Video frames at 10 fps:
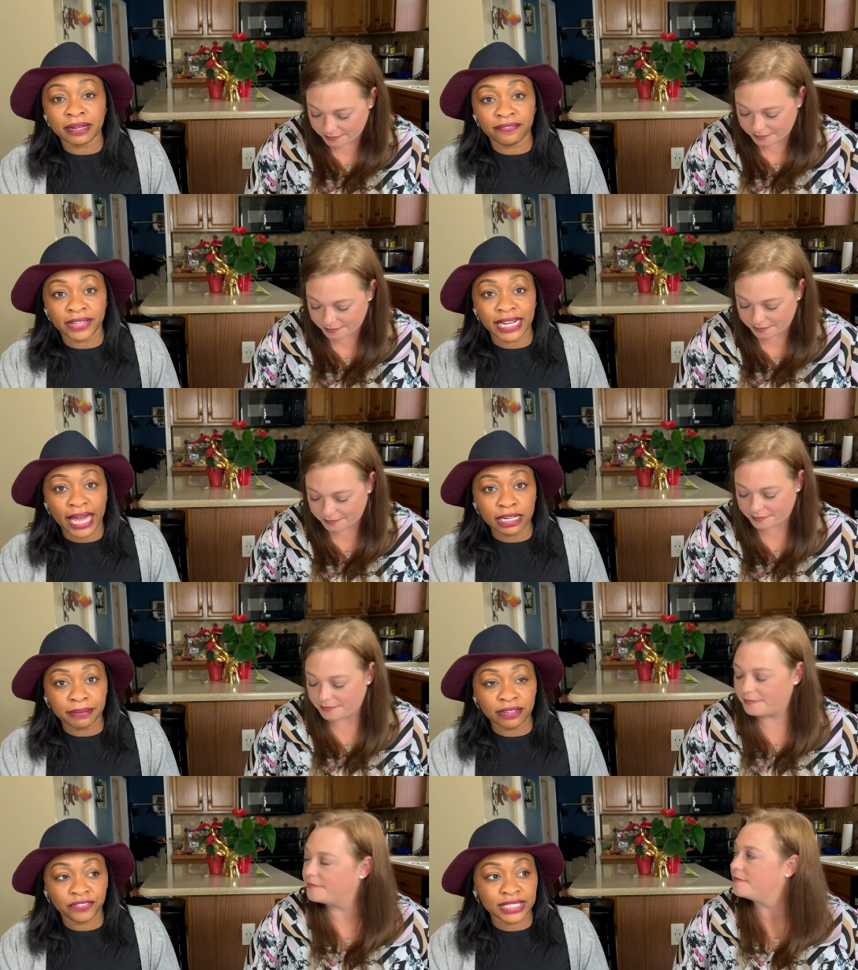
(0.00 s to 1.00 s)
Speaker 1: benefit, added
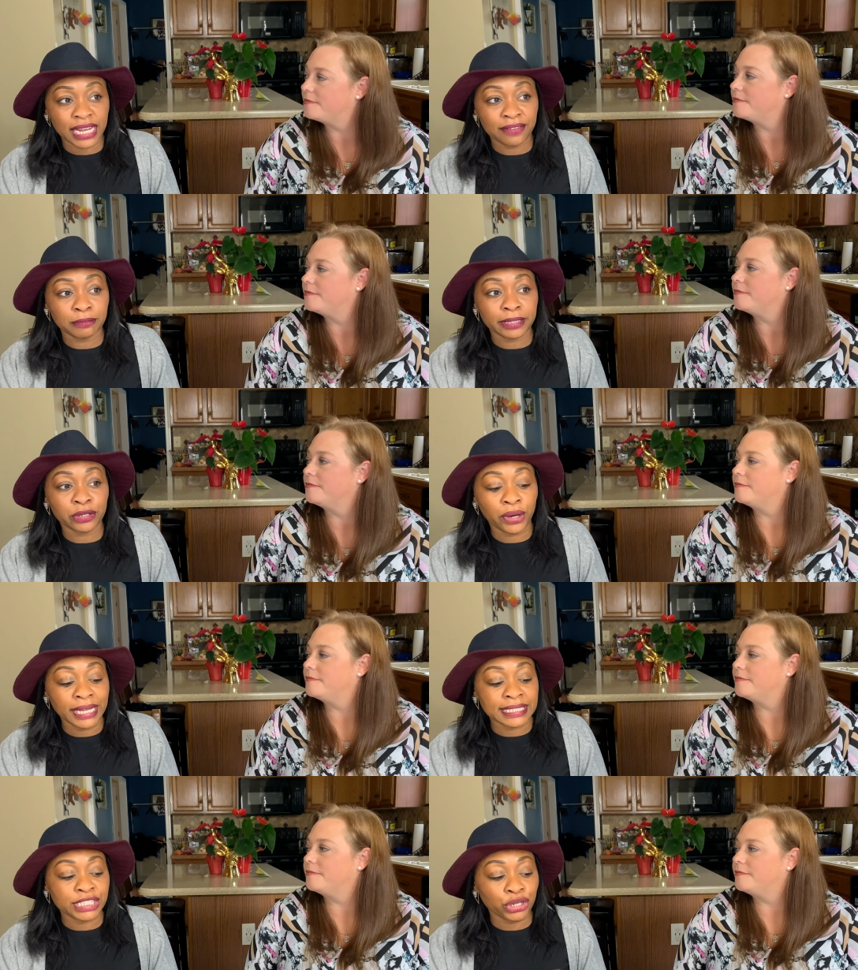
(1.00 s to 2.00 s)
benefit to having a planner
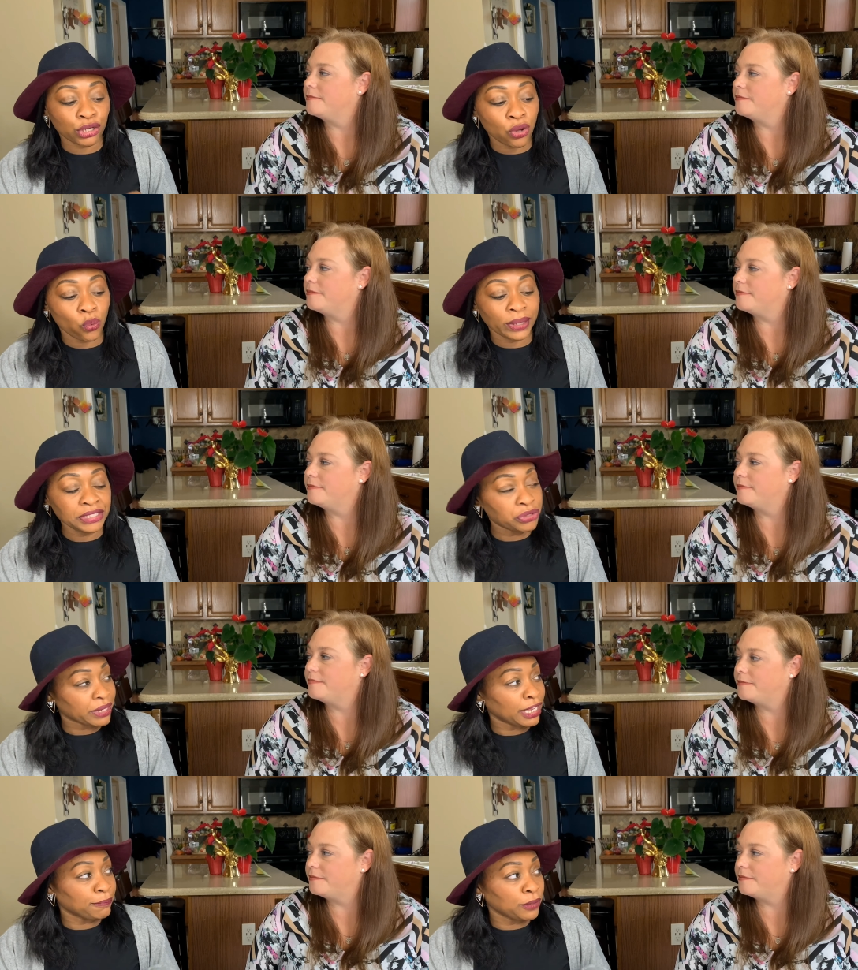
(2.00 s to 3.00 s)
is they're going to
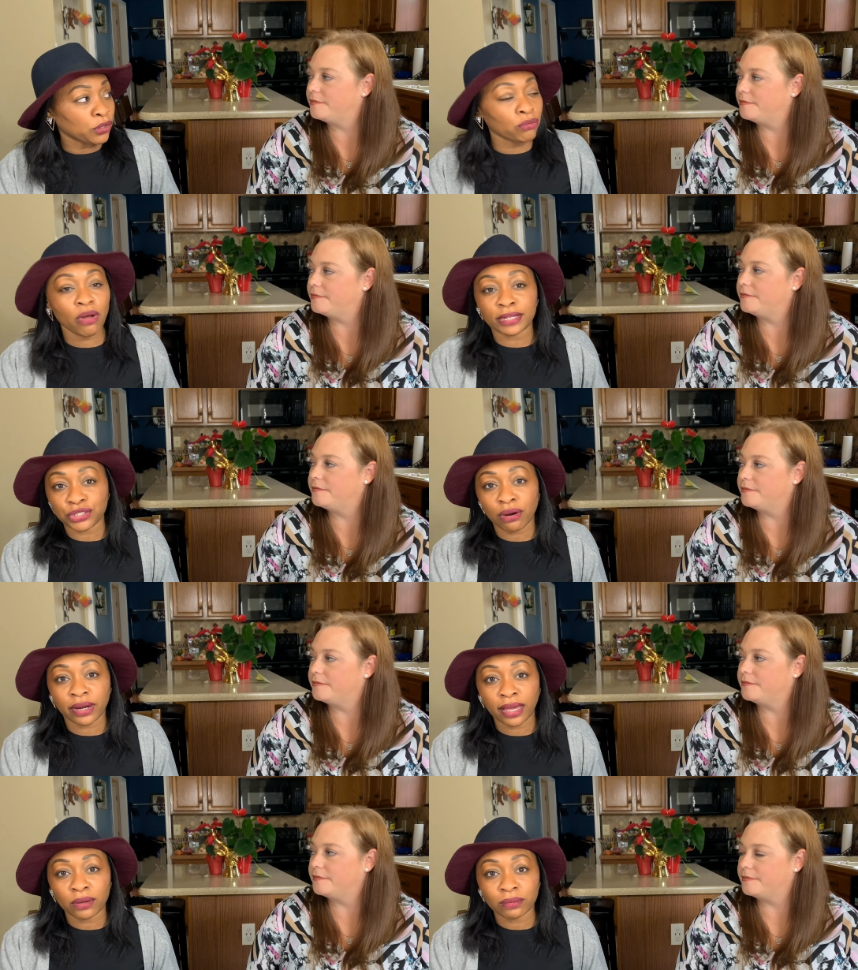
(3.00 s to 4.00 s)
keep you on
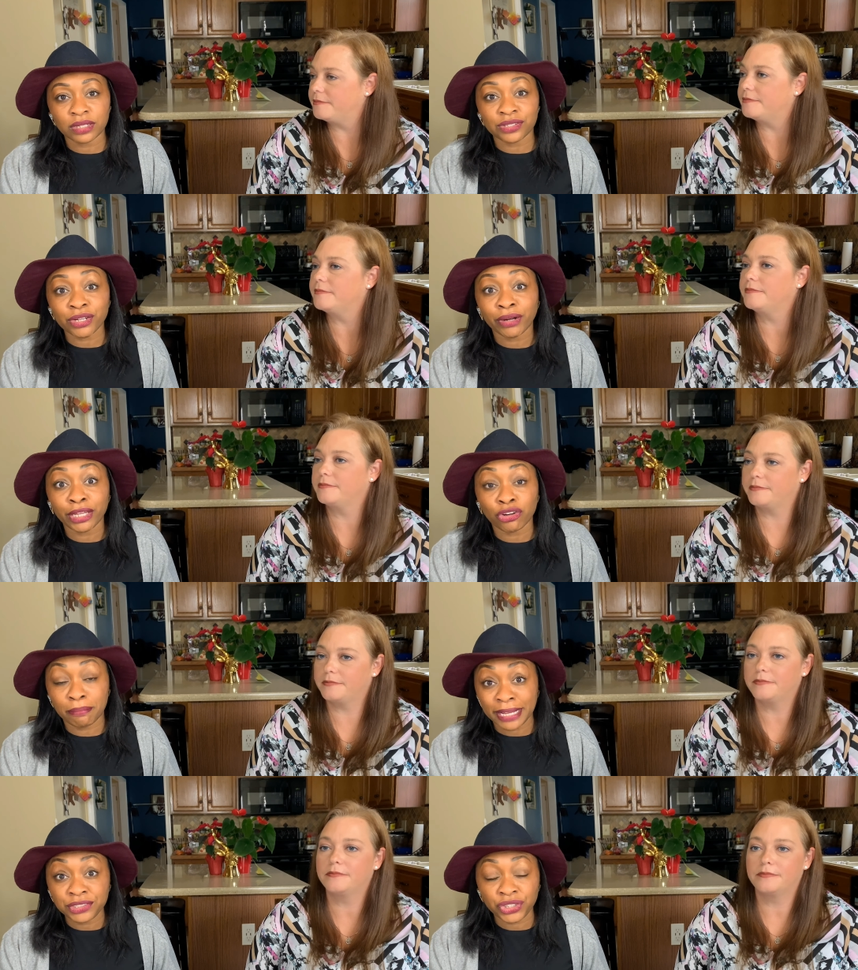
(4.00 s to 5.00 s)
target concerning your
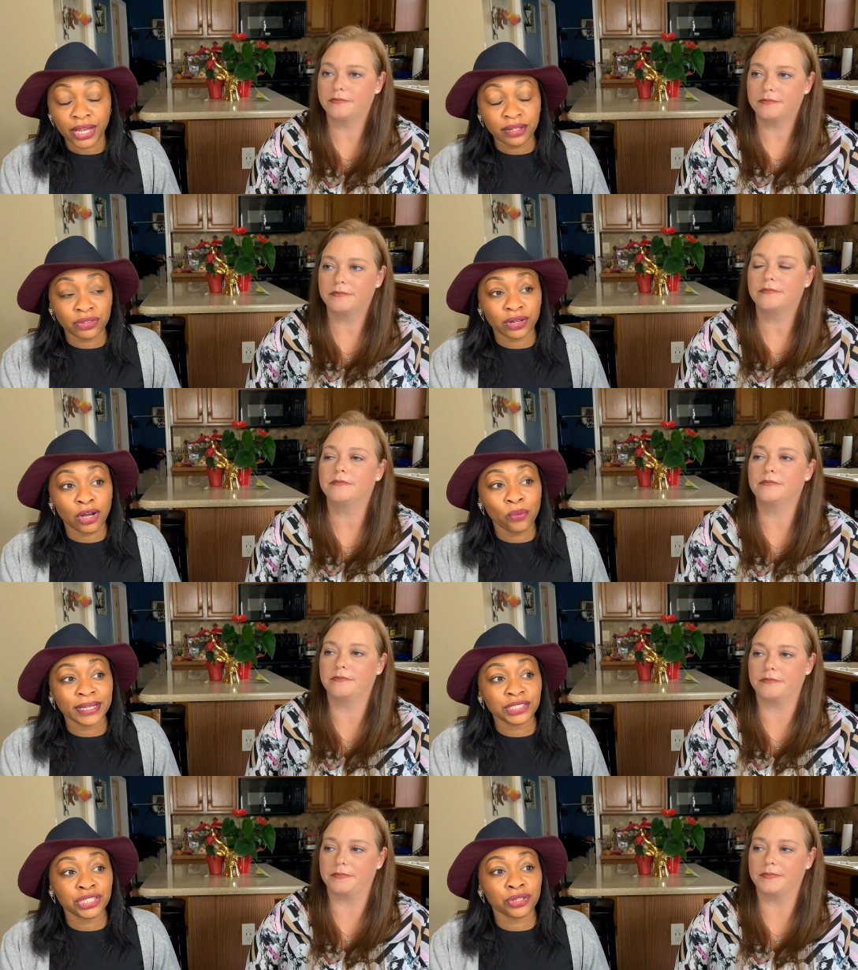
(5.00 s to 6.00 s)
budget. They're
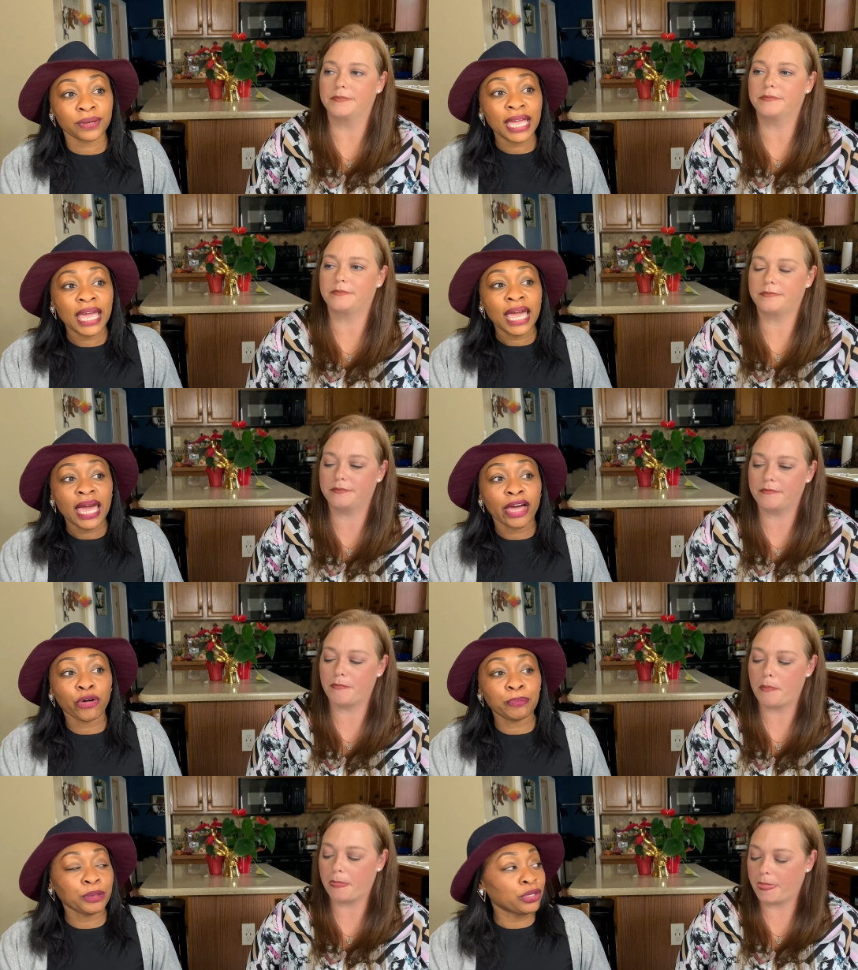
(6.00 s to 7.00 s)
going to
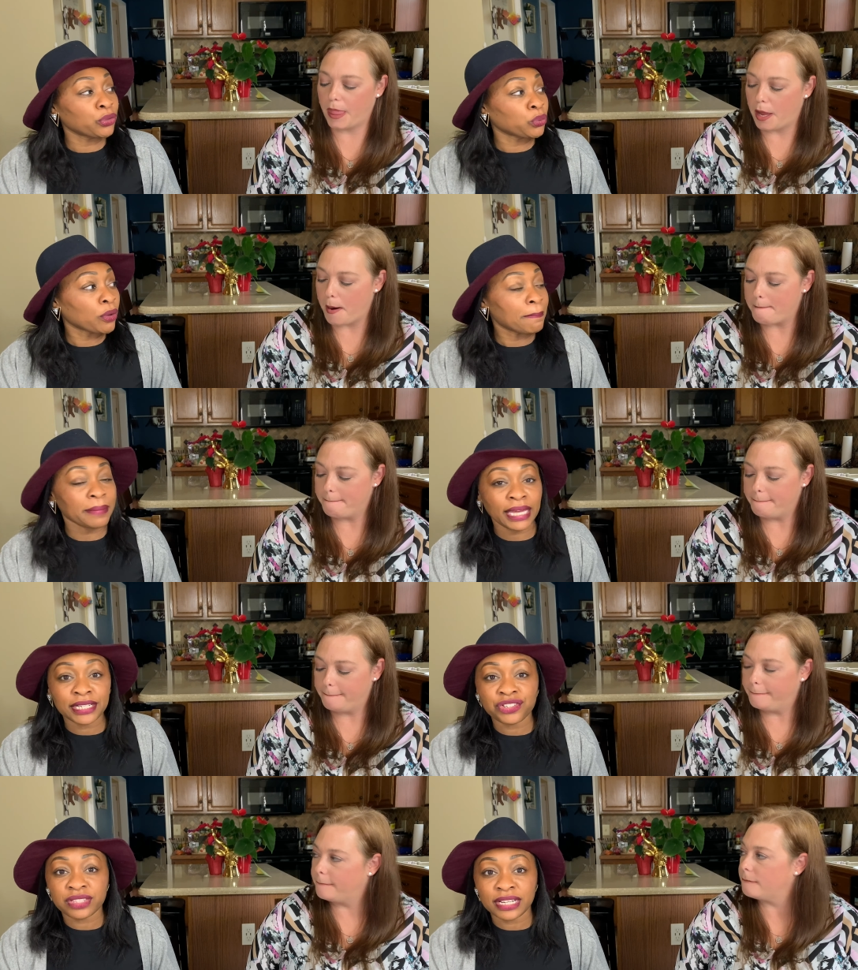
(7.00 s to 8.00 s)
help you
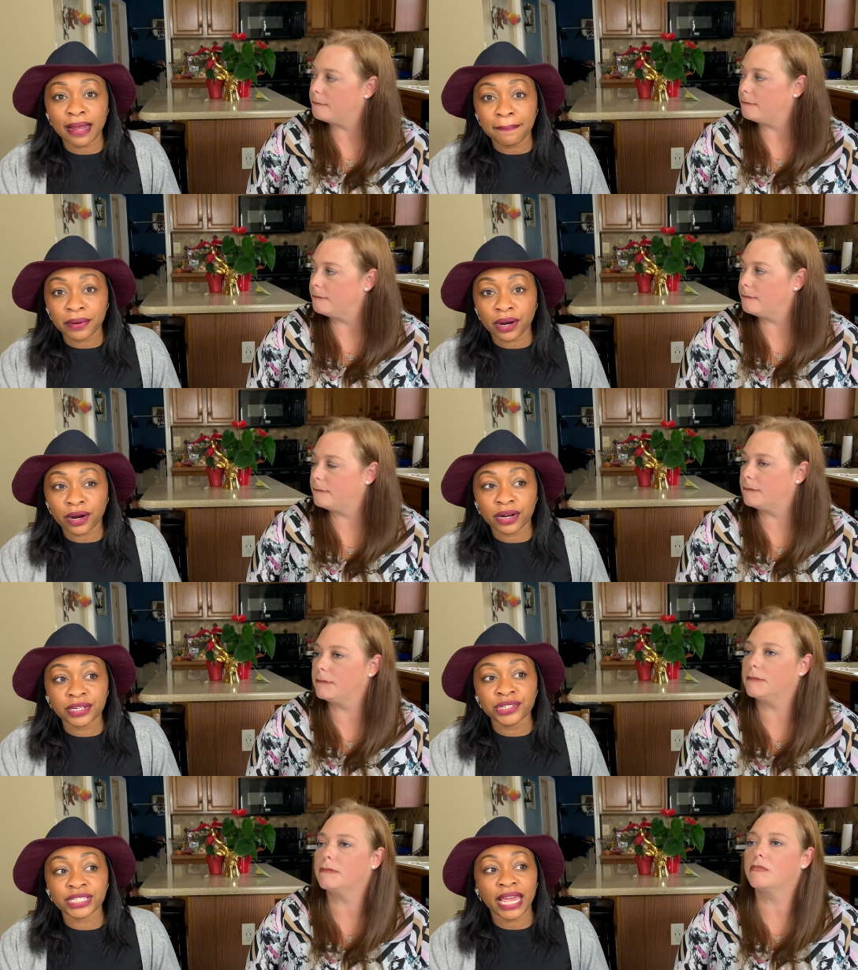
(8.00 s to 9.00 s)
manage the
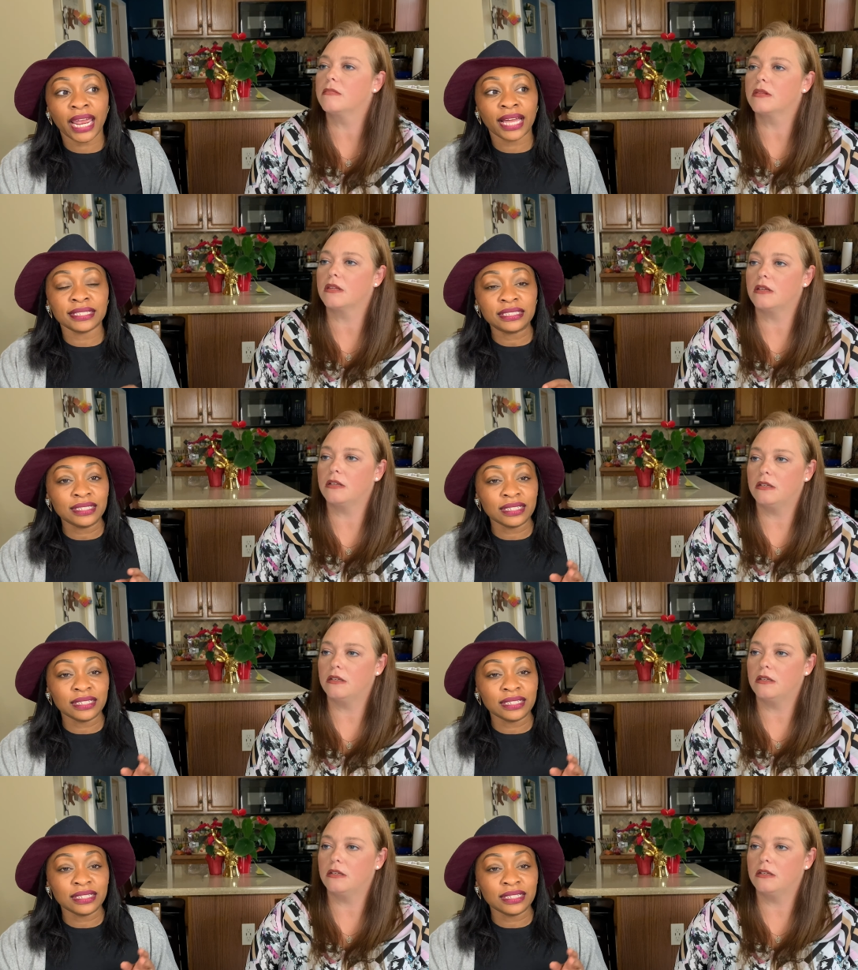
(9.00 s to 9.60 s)
numbers and